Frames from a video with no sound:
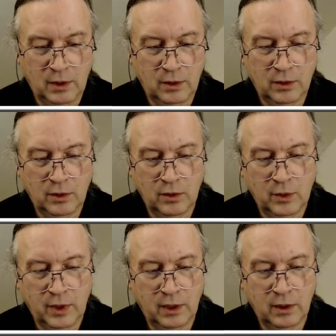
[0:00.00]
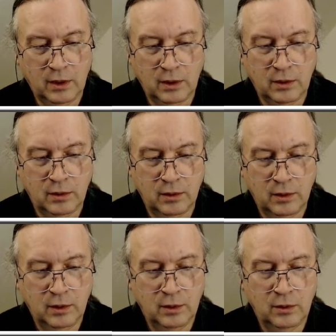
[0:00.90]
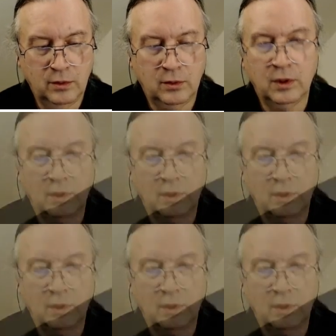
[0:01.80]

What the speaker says: Here, I'll go ahead and do the